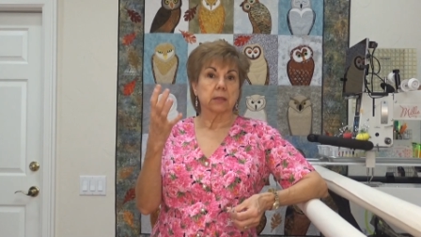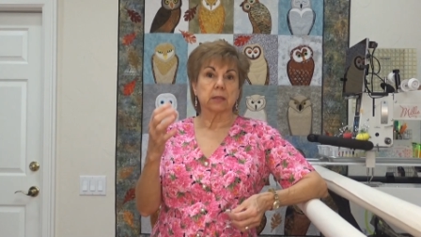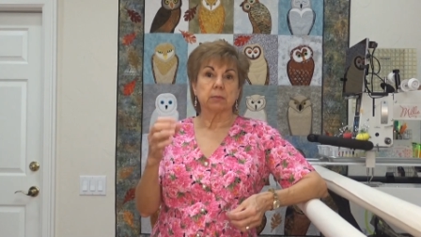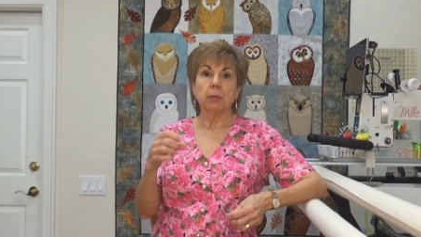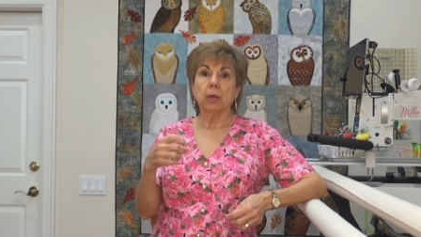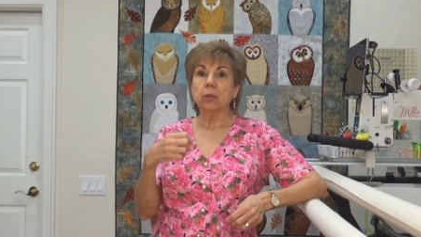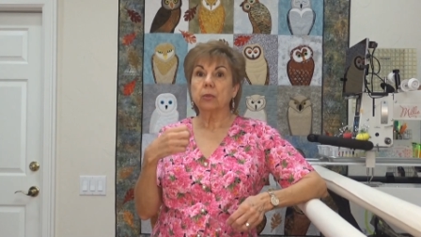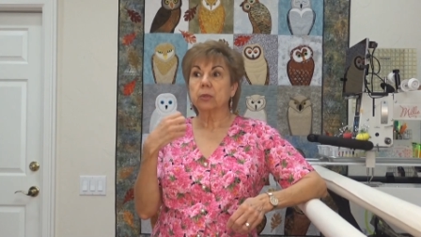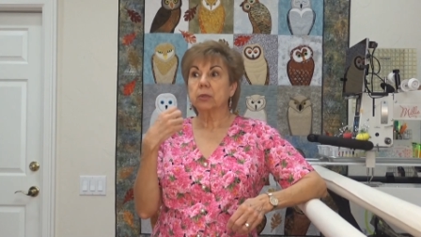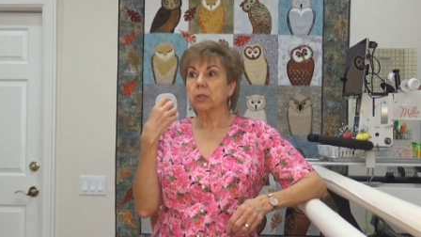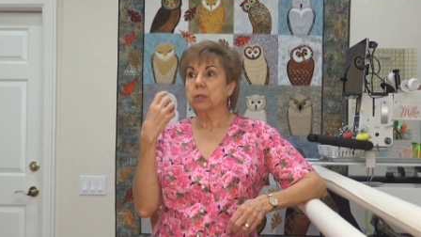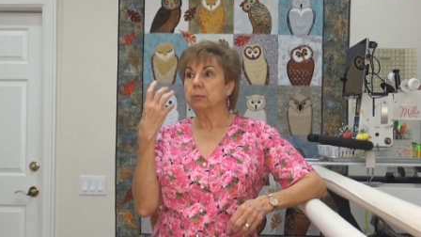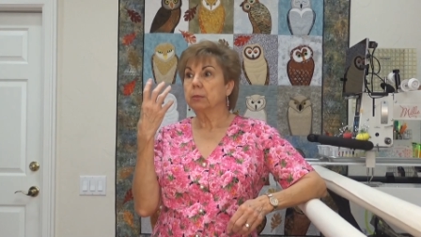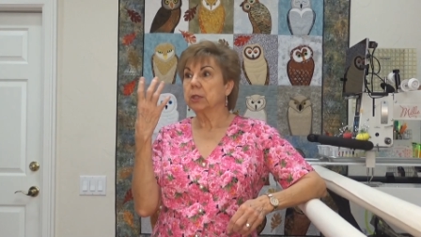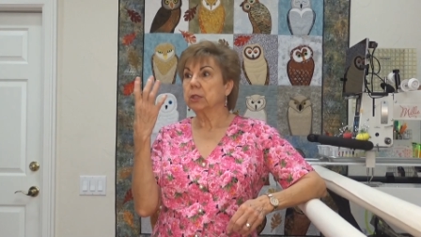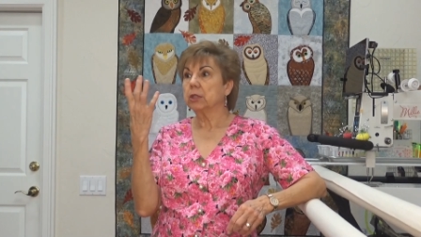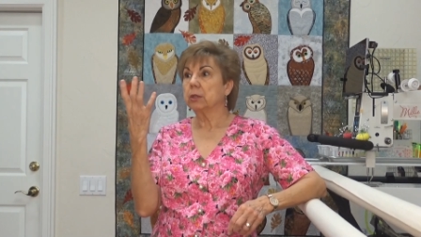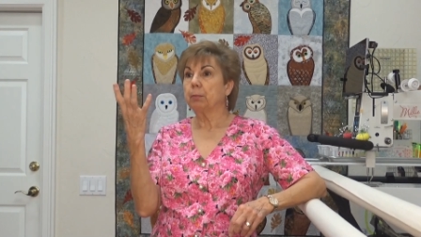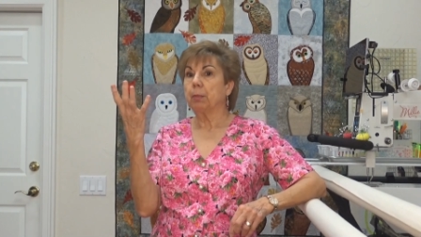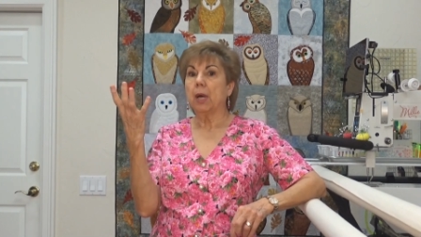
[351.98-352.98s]
smoked so
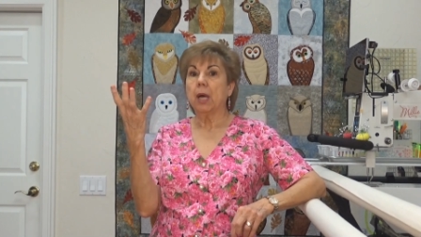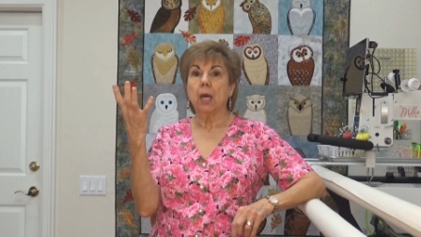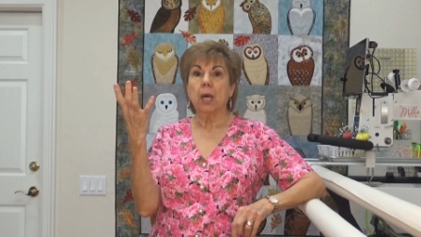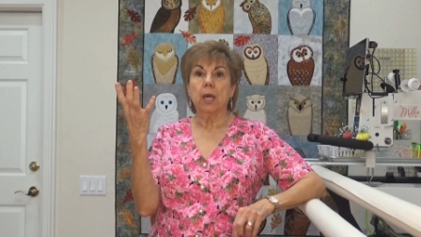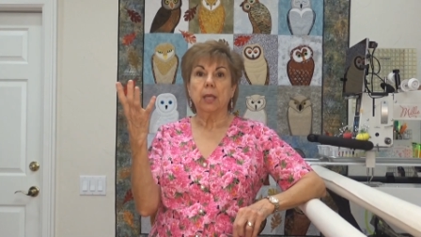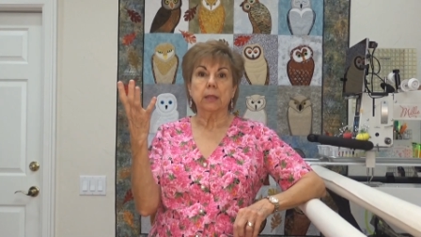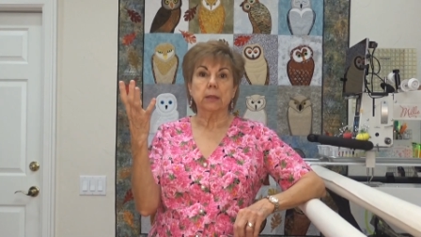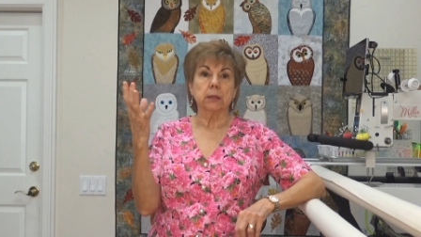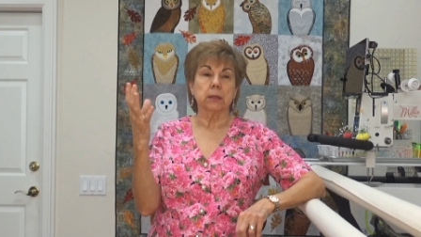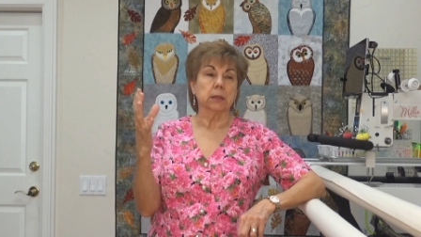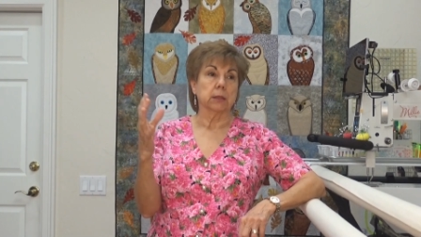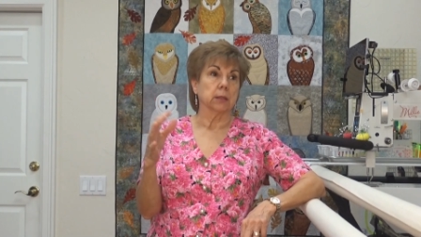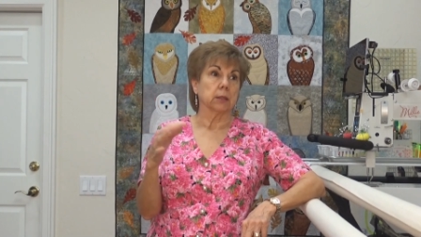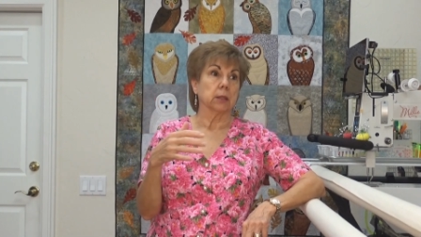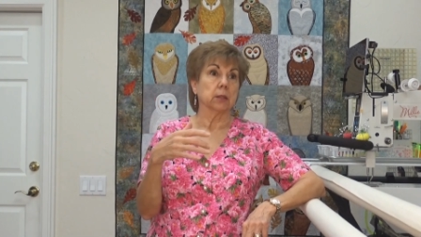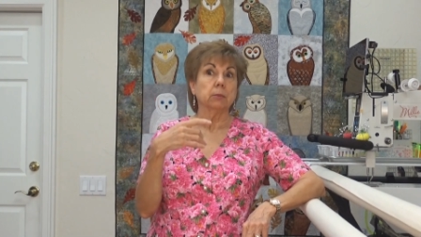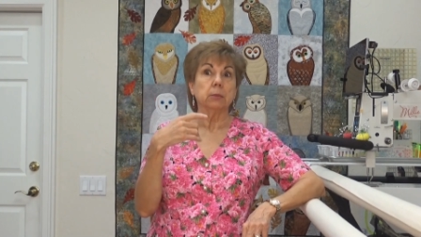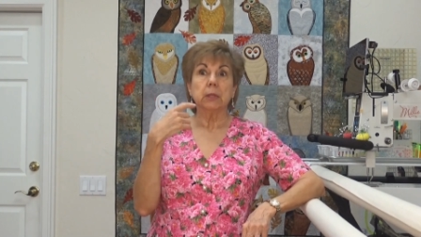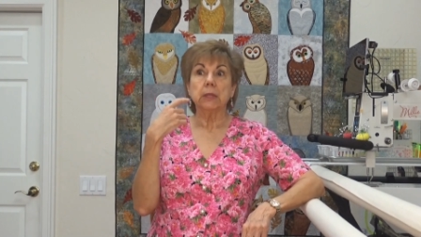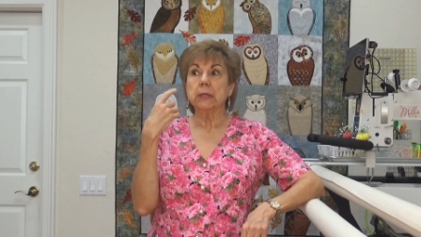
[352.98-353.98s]
much pot, and
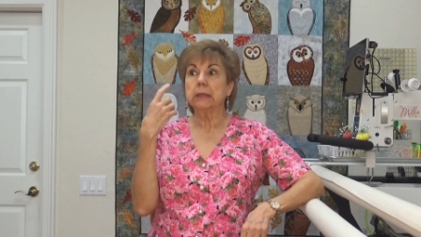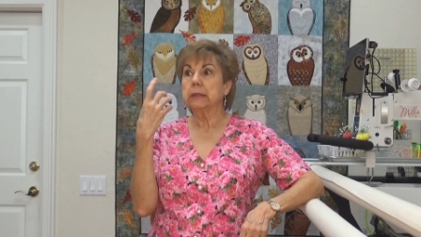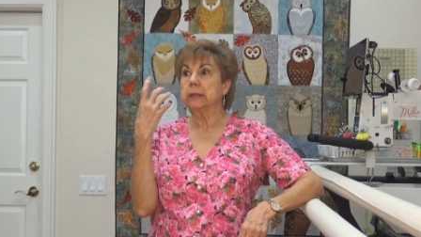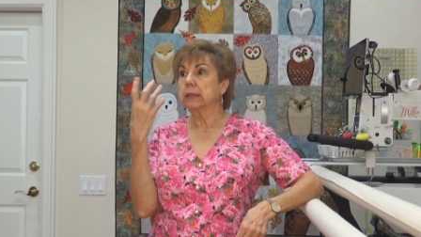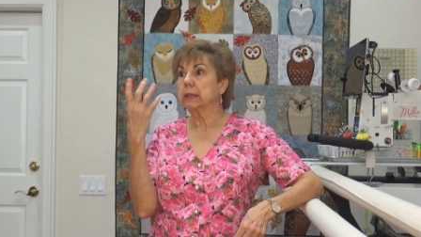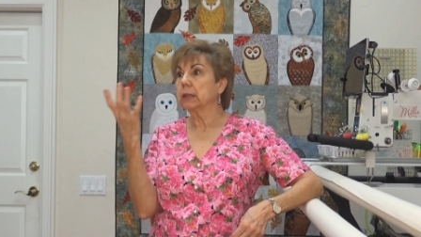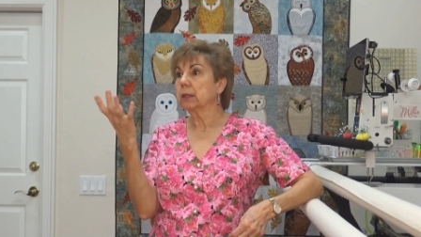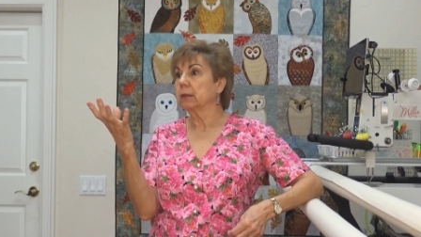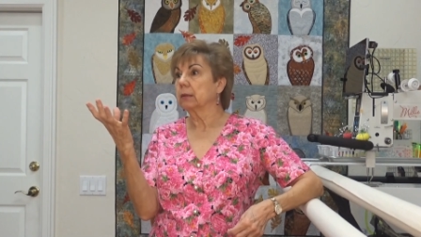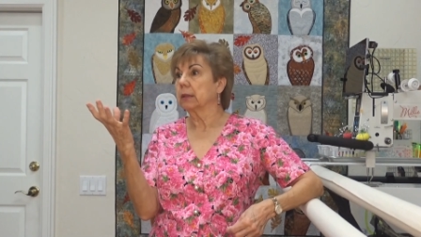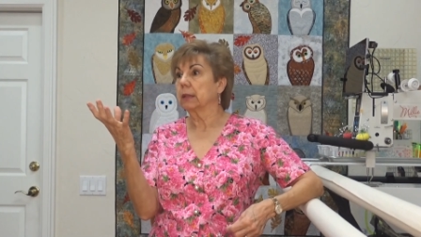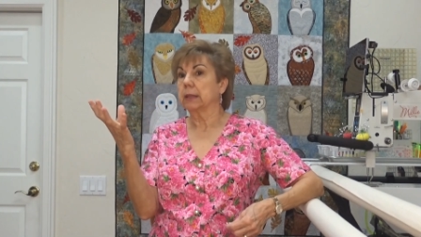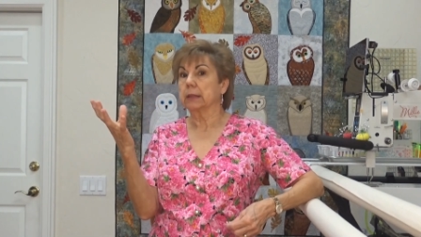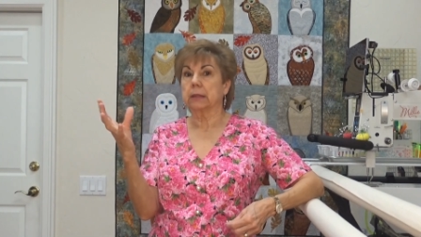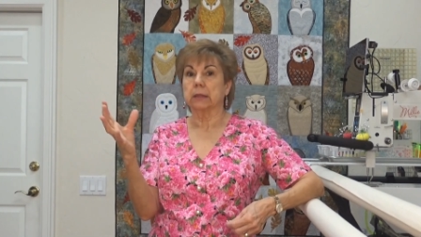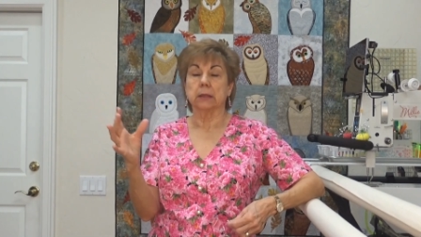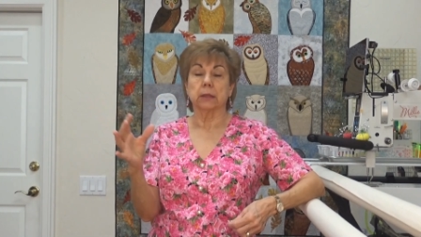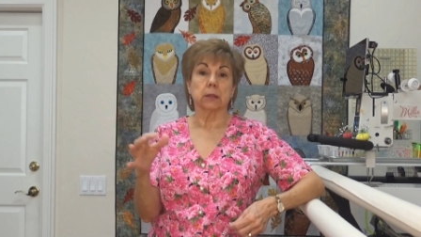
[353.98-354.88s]
so many cigarettes,